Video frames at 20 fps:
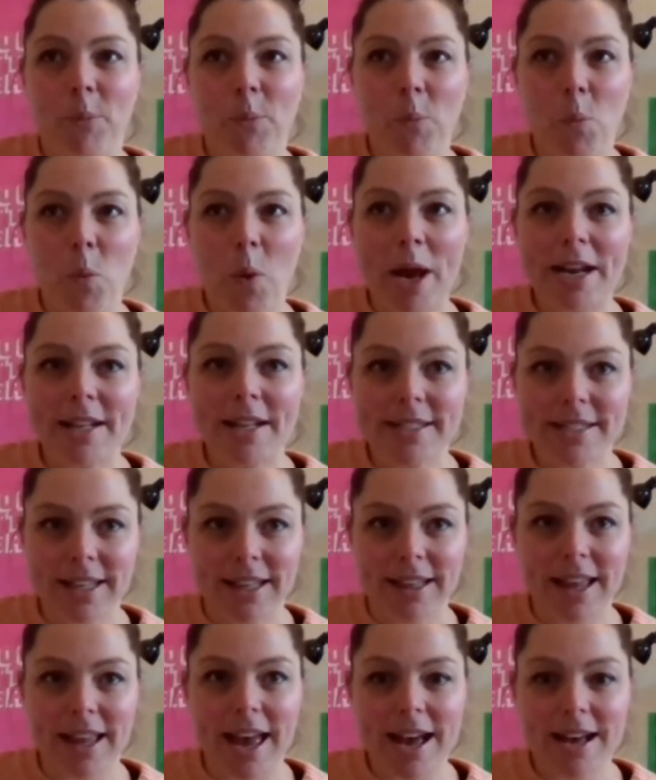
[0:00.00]
when it's
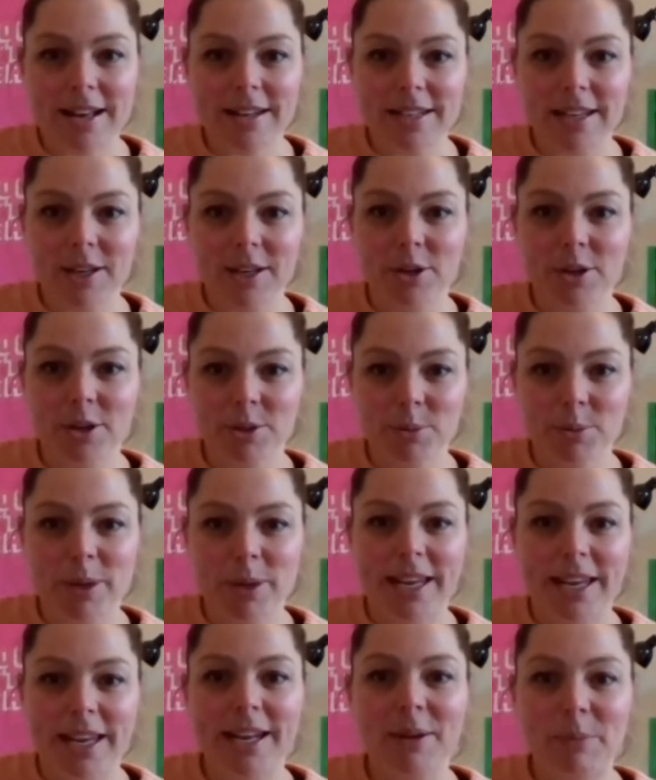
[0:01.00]
allowed, a girls'
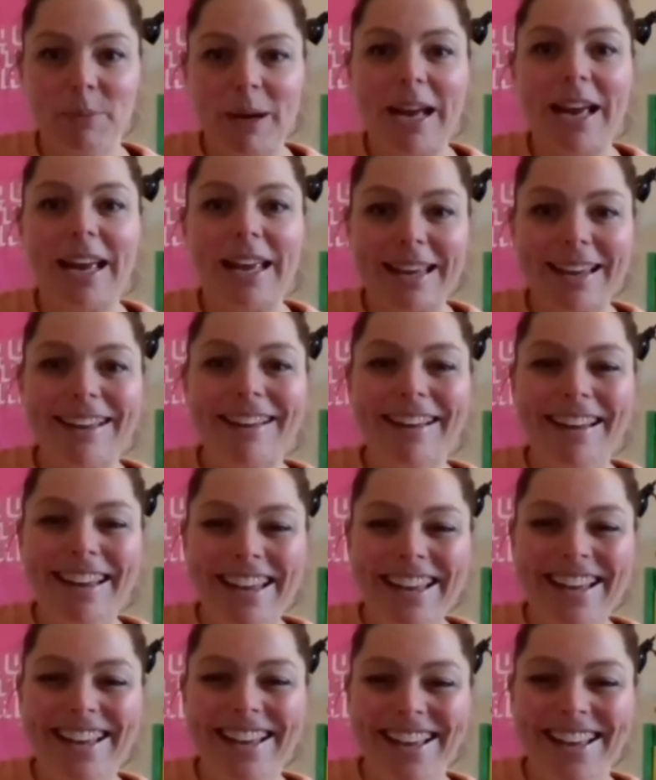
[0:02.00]
weekend away.
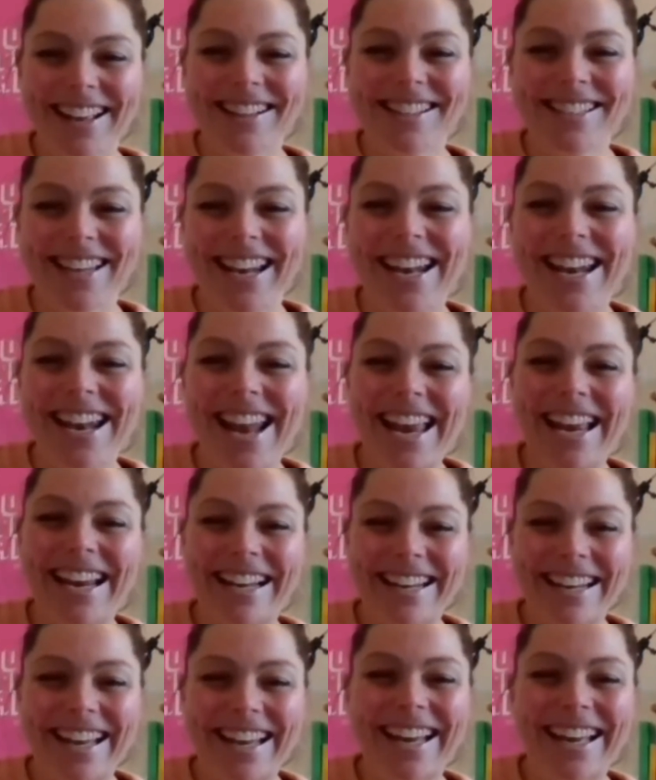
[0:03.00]
Indeed.
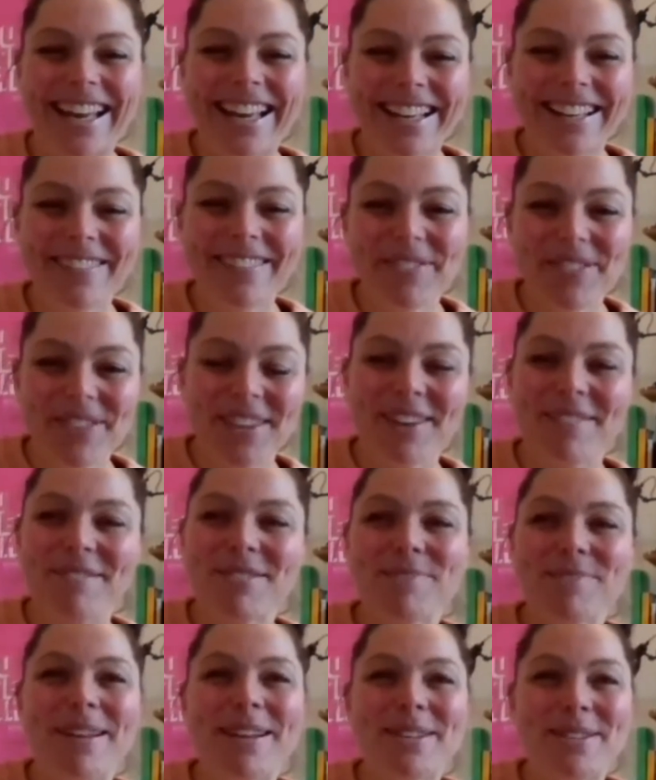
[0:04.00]
I've
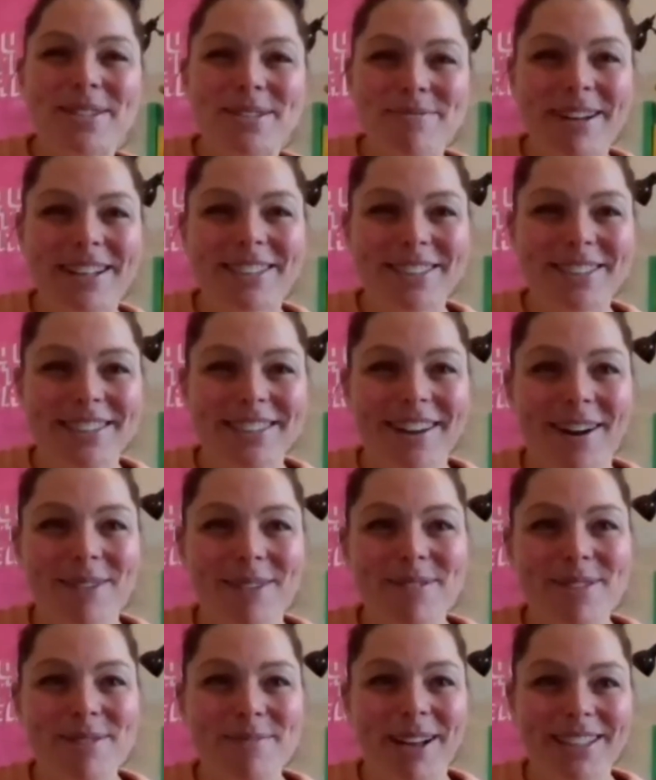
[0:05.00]
spent too much time
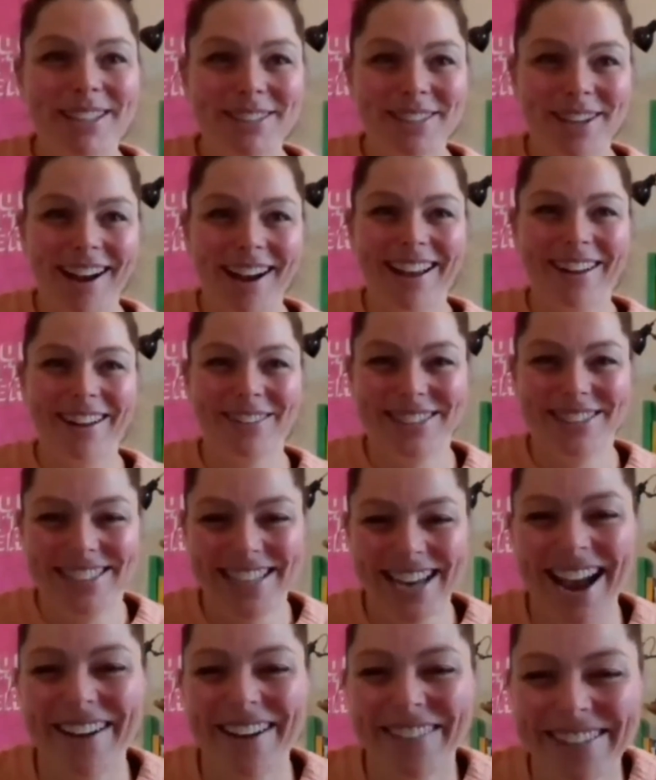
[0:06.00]
with my child,
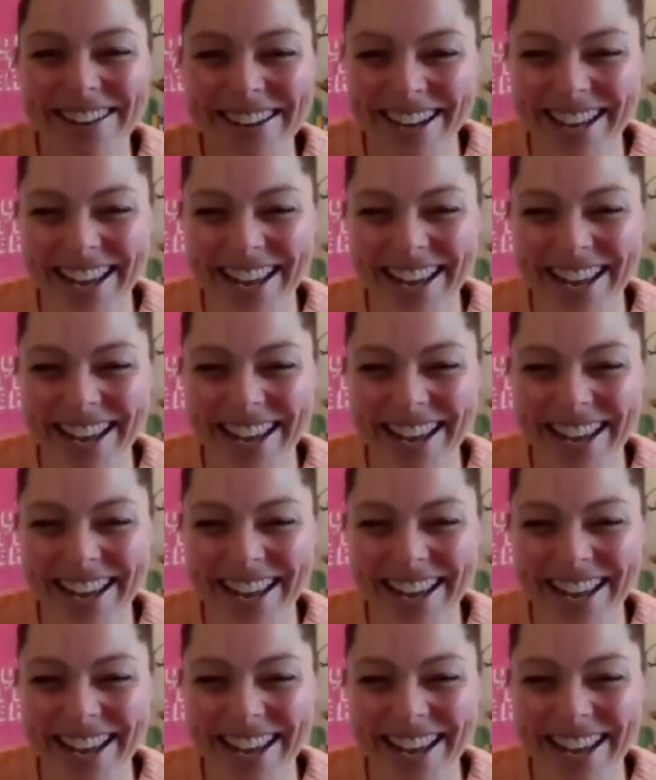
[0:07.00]
Sharon.